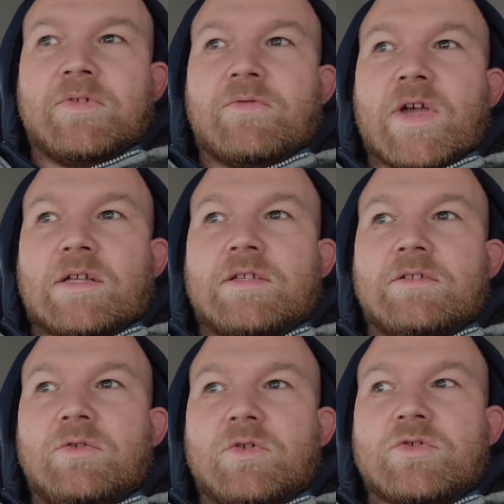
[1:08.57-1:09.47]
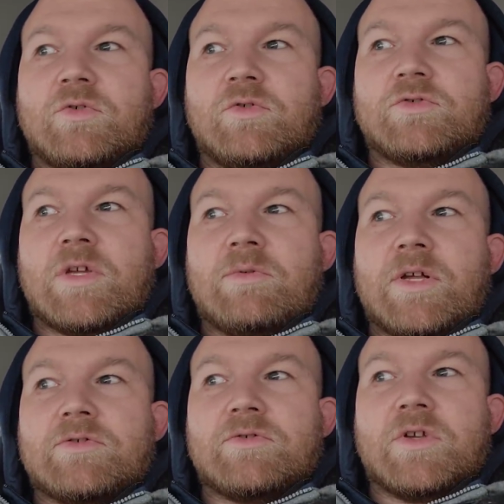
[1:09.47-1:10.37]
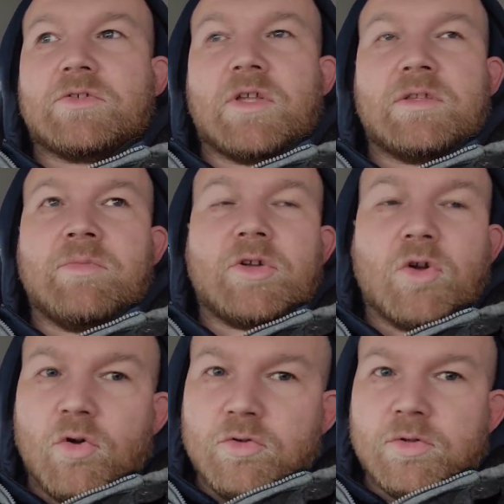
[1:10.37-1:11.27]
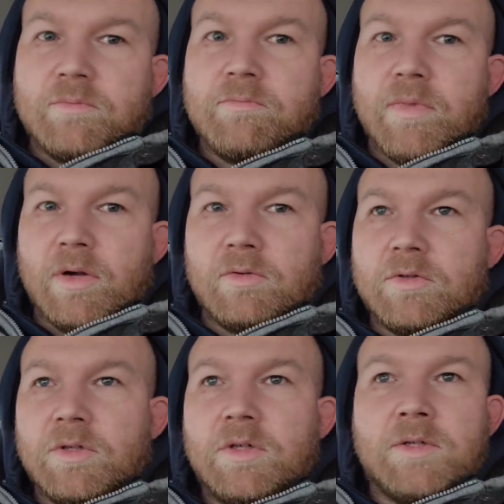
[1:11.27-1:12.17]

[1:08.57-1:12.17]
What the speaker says: The fact that Lucas Oil Stabilizer does nothing but coat metal,